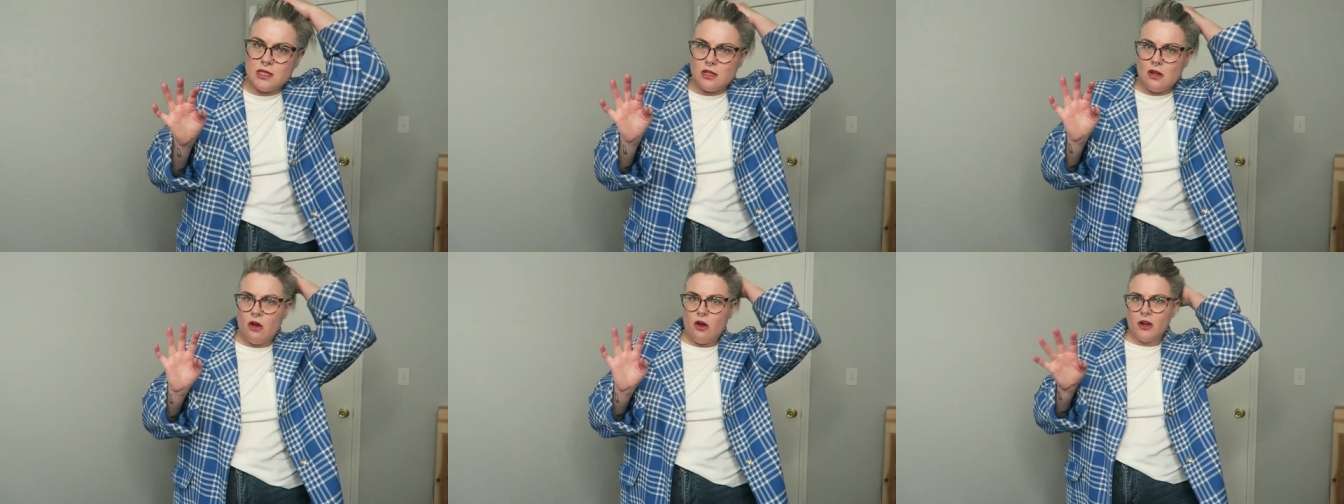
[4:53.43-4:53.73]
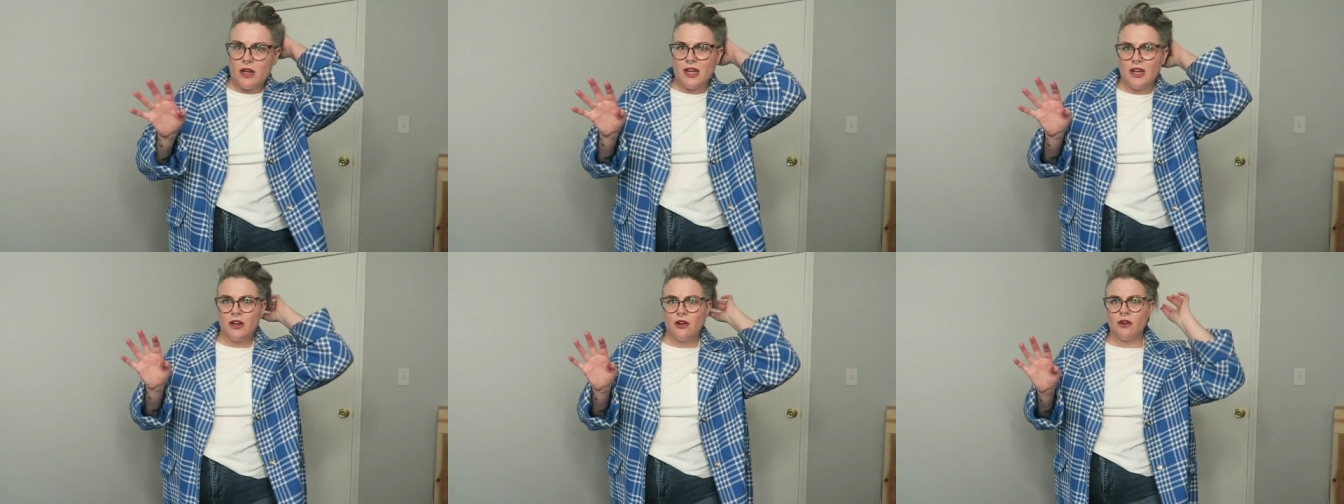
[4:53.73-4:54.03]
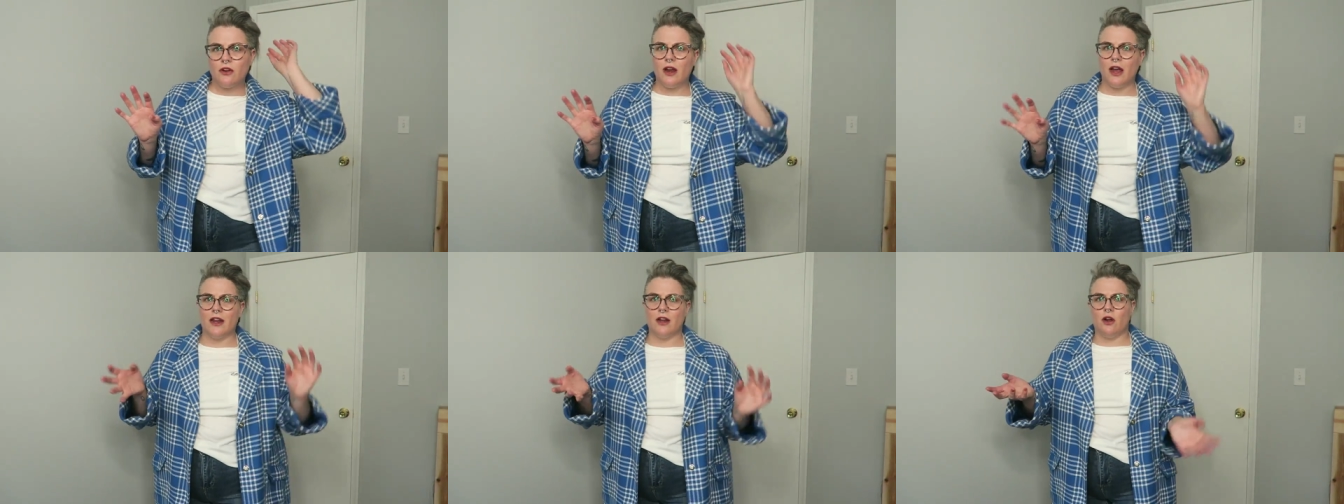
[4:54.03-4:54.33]
this on
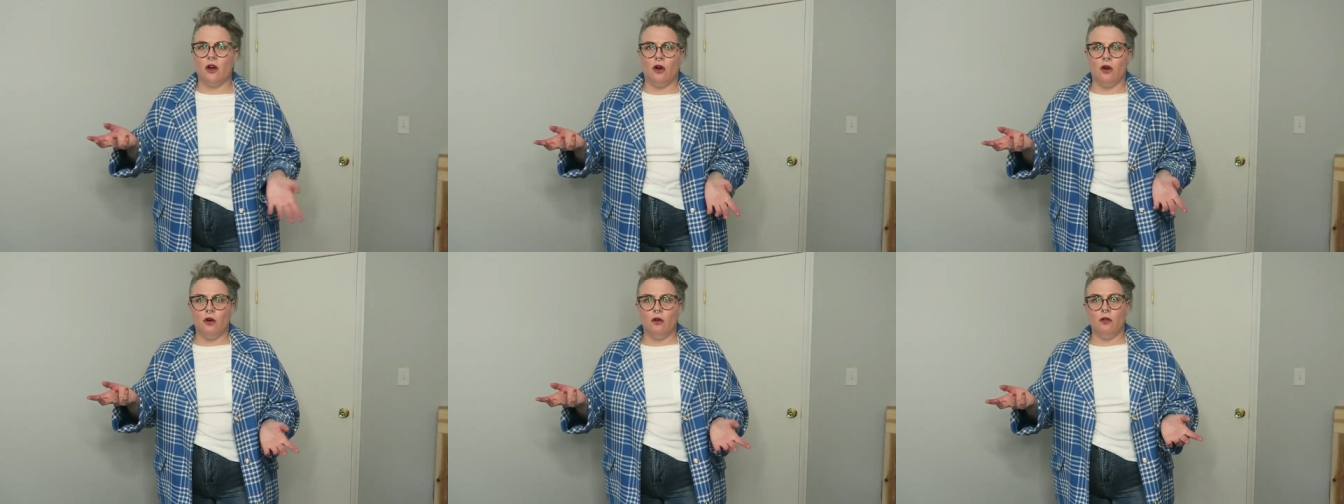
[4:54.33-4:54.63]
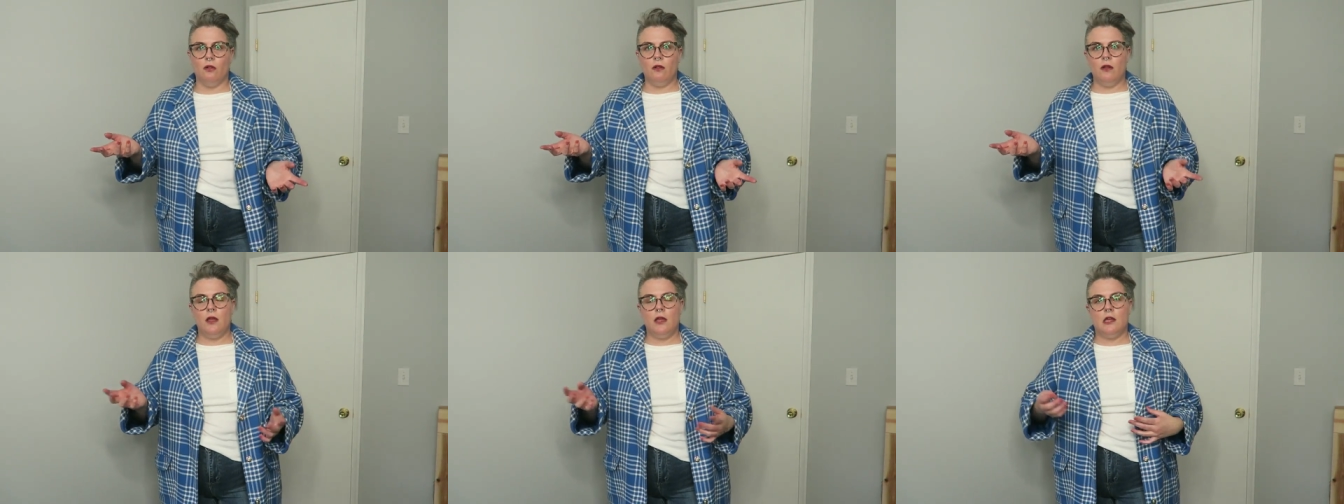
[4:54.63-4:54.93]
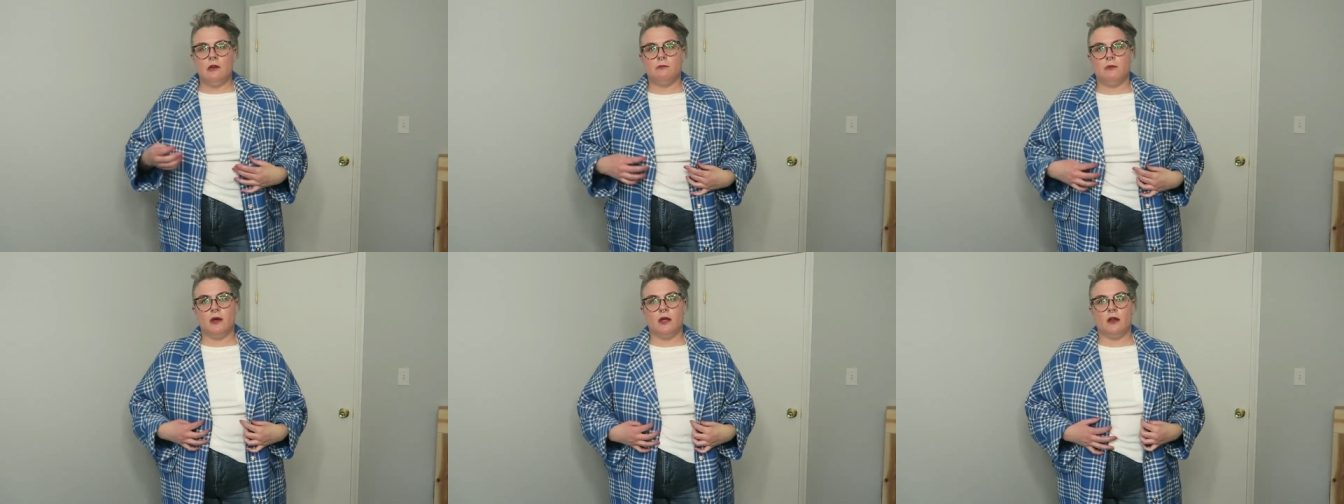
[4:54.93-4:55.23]
here at all
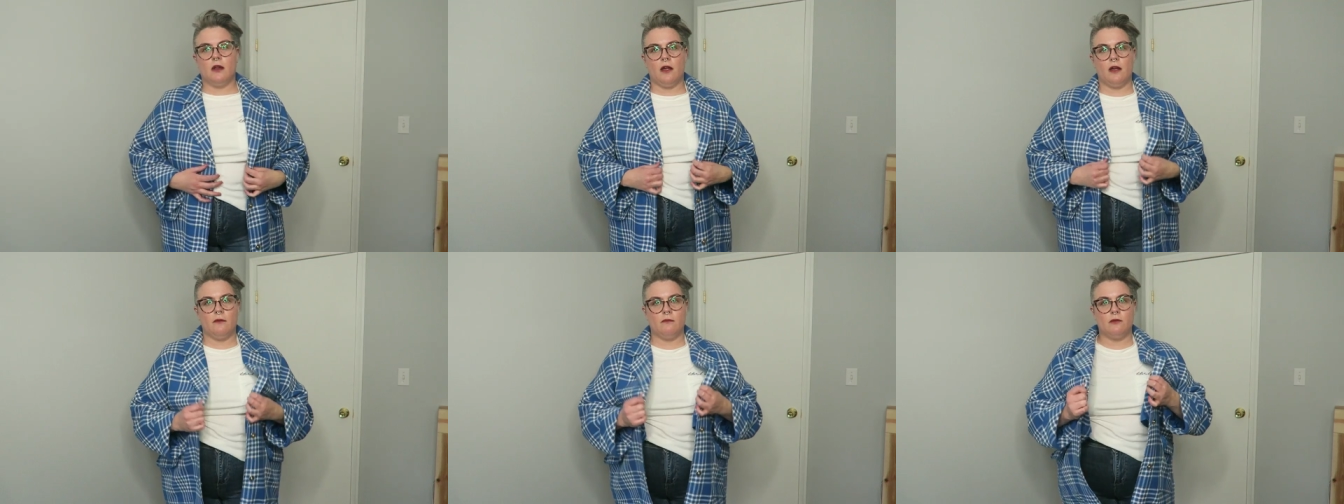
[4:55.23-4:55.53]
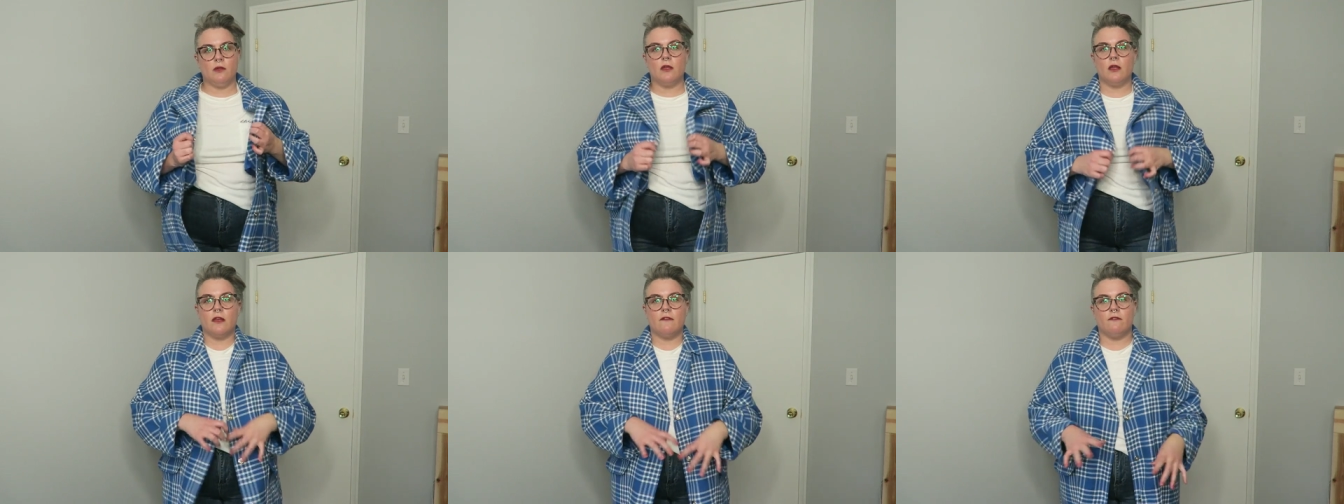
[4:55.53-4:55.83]
but um,